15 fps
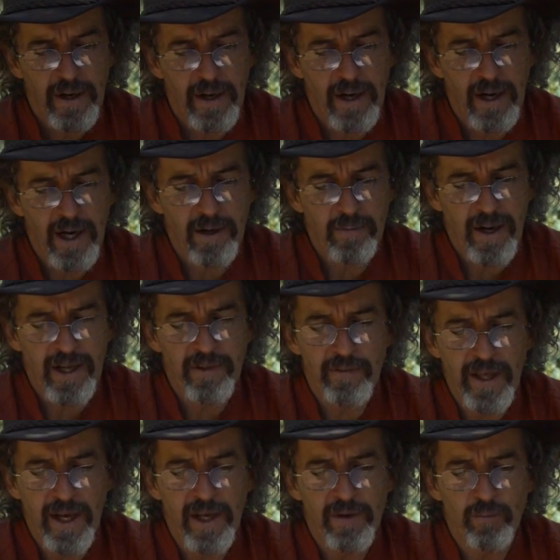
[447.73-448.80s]

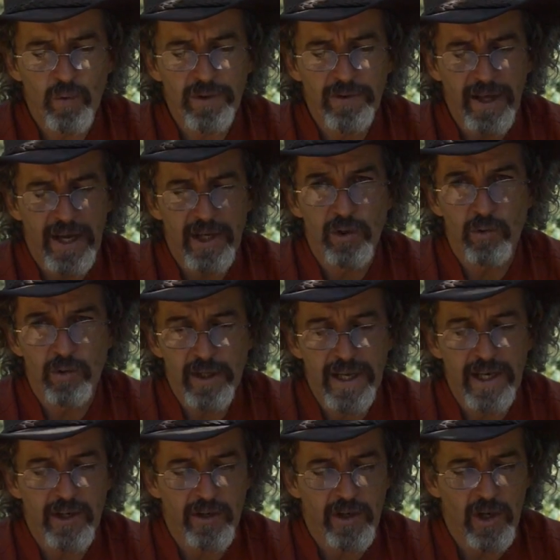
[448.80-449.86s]
And with that you'll
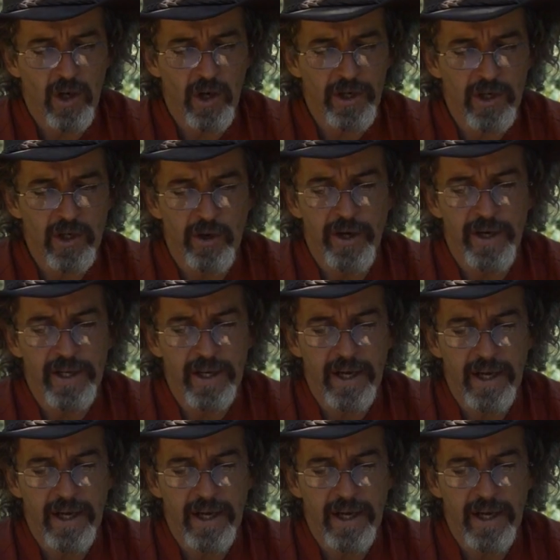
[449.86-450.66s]
get a lot of learning,